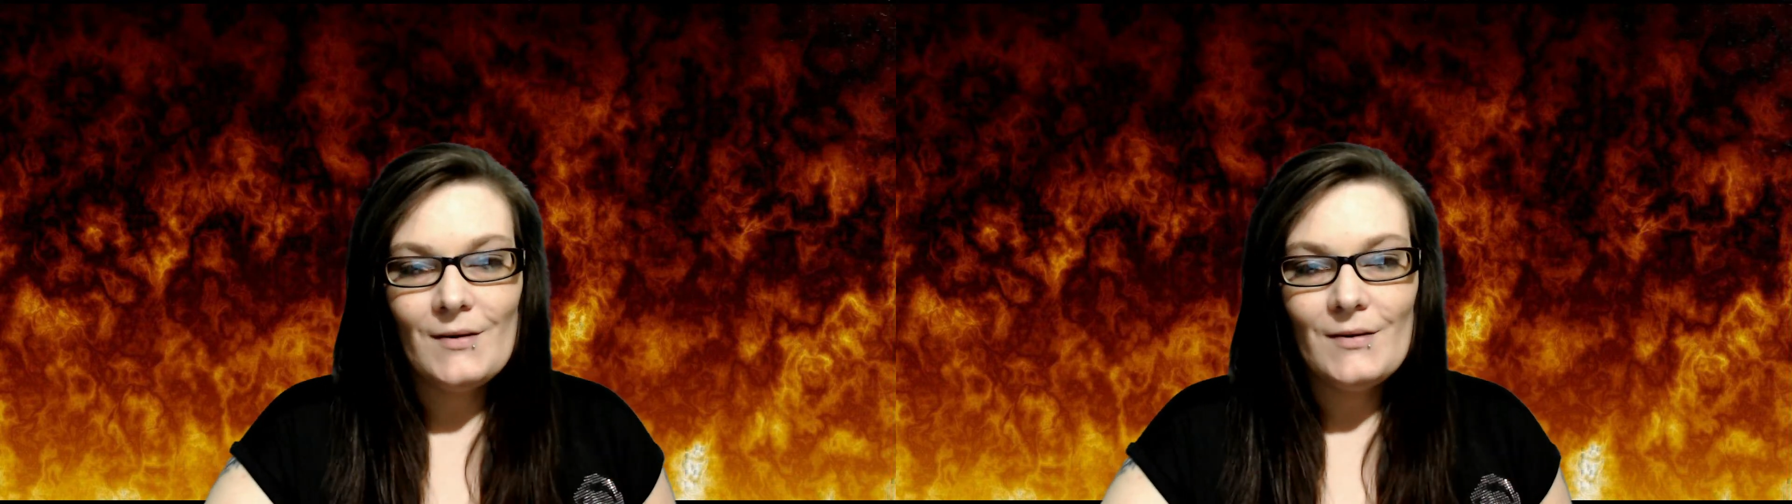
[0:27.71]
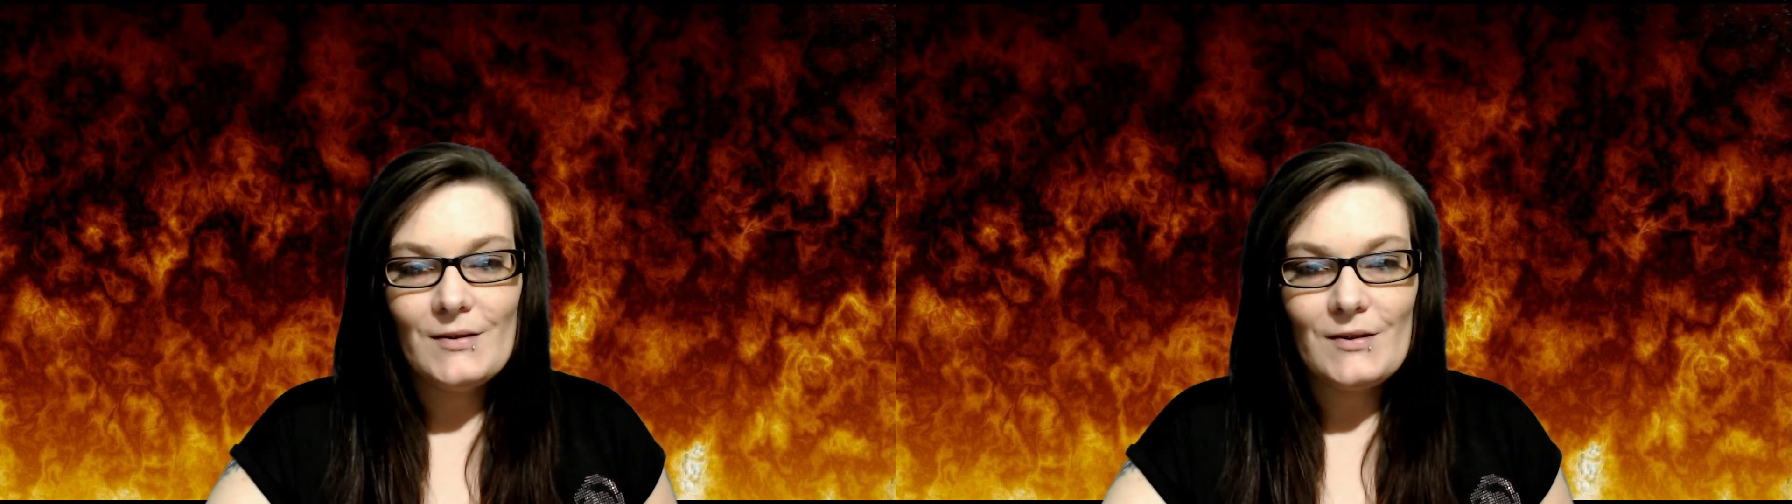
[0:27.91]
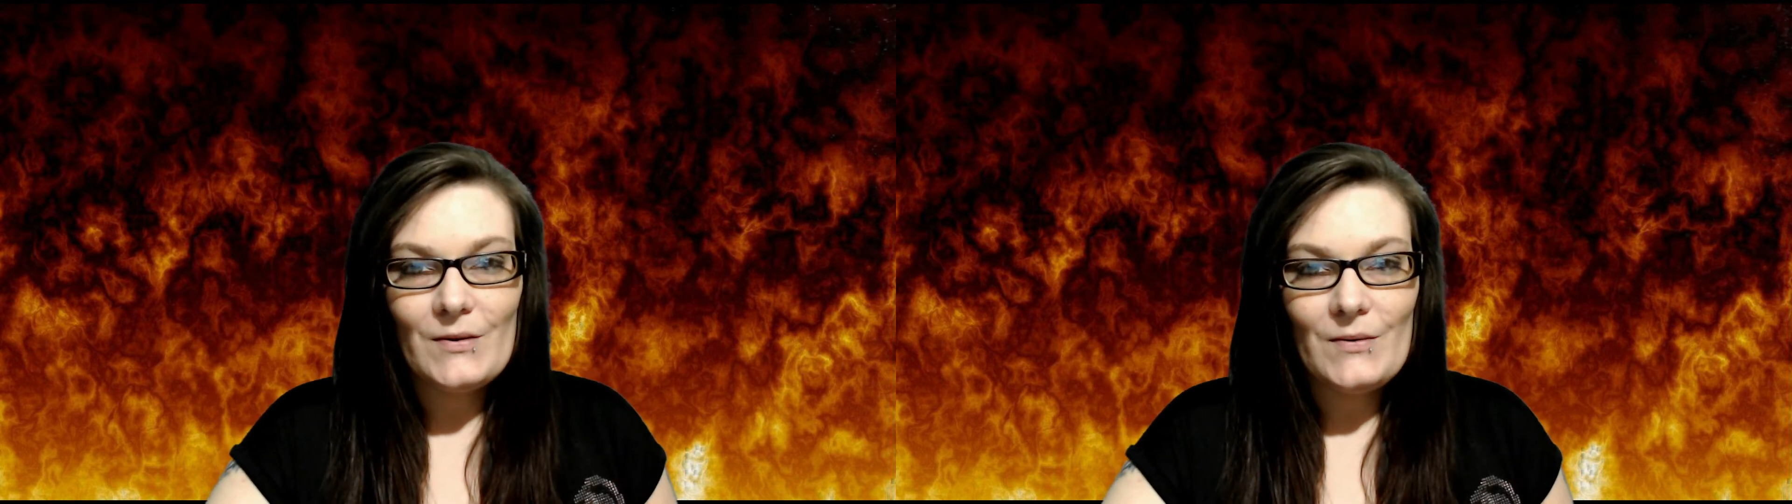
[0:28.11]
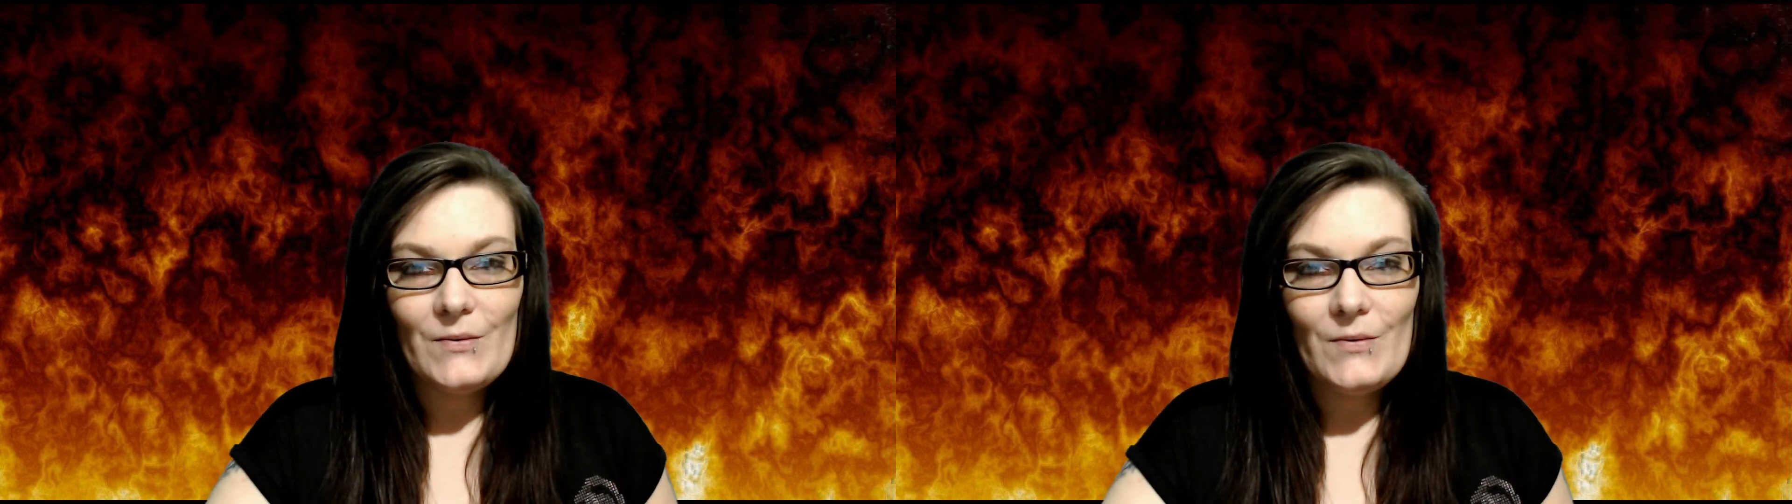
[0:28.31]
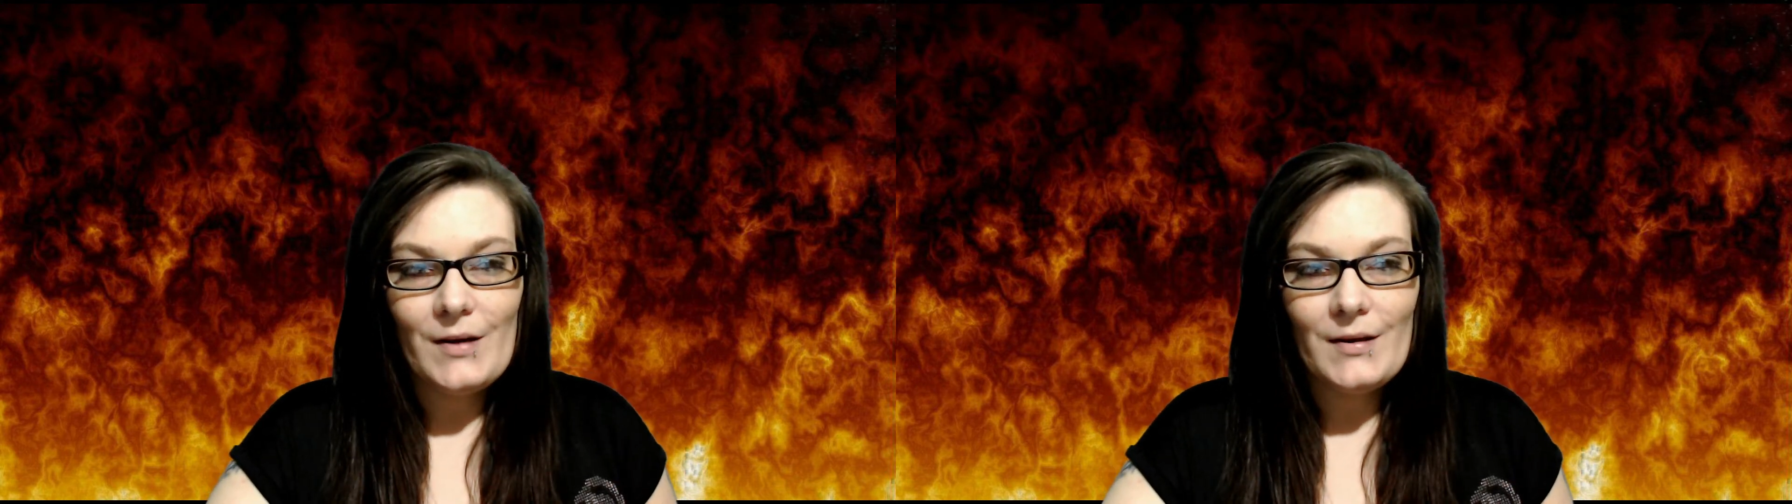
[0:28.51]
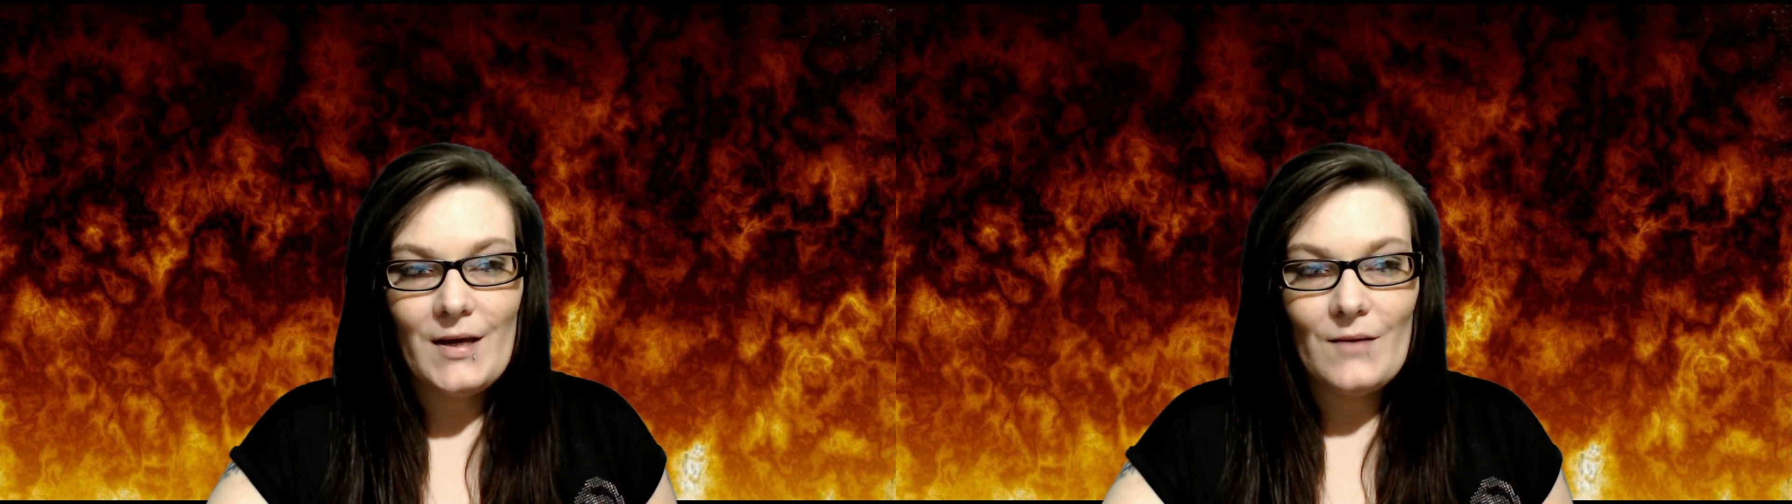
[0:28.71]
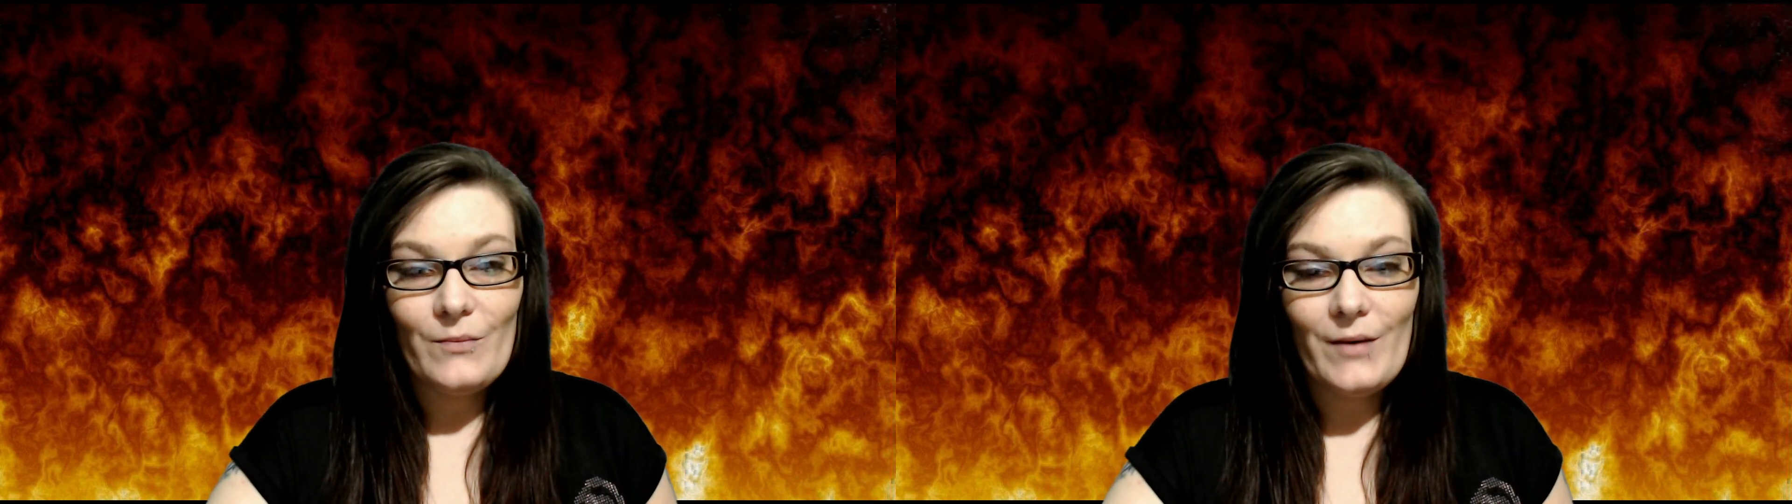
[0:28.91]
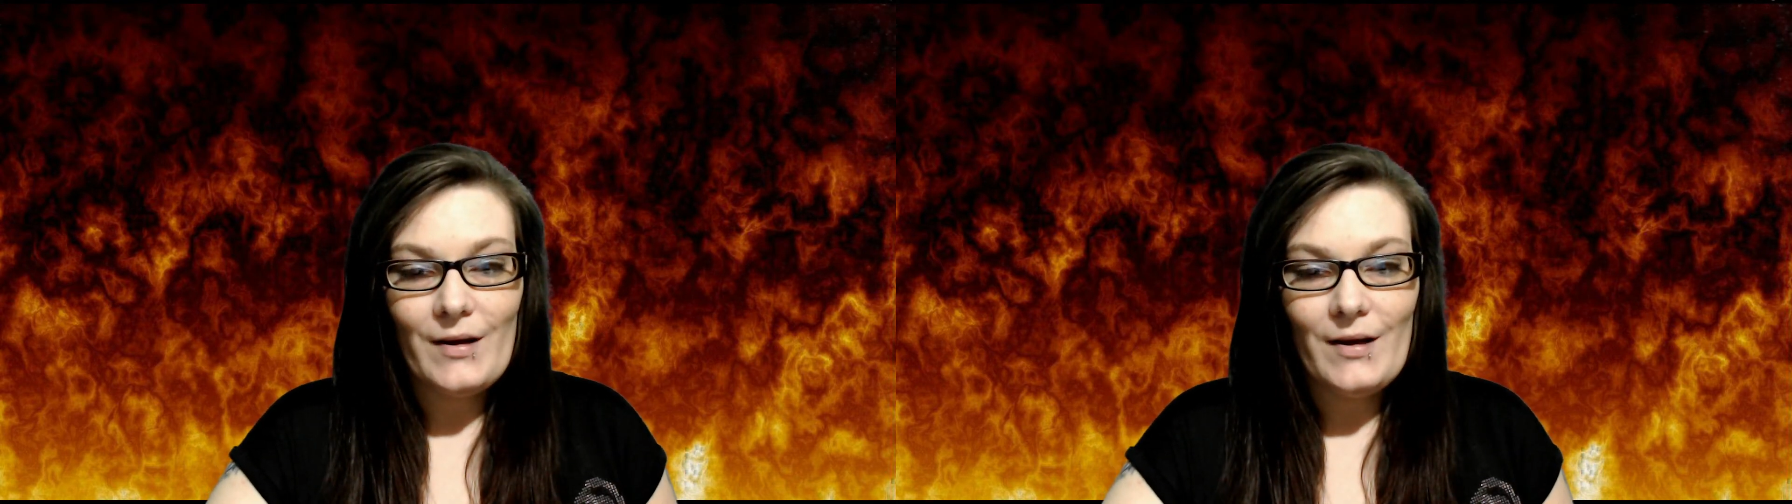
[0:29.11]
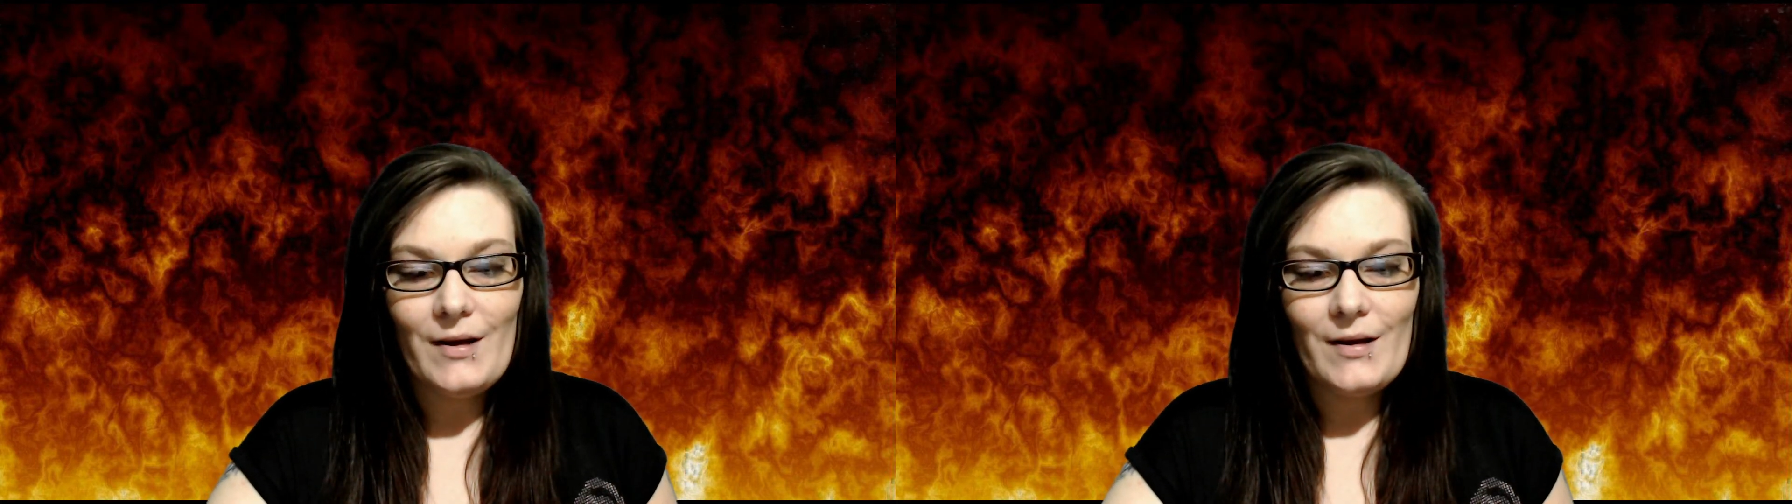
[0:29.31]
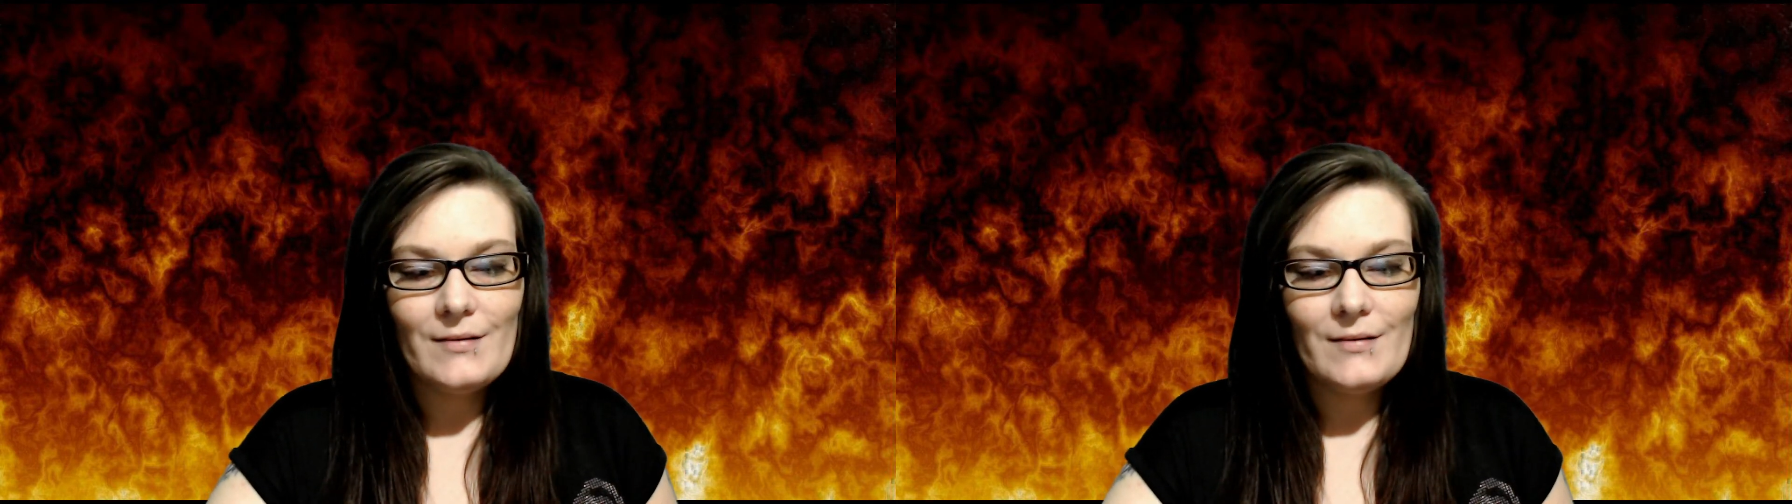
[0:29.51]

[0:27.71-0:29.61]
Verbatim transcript: So get ready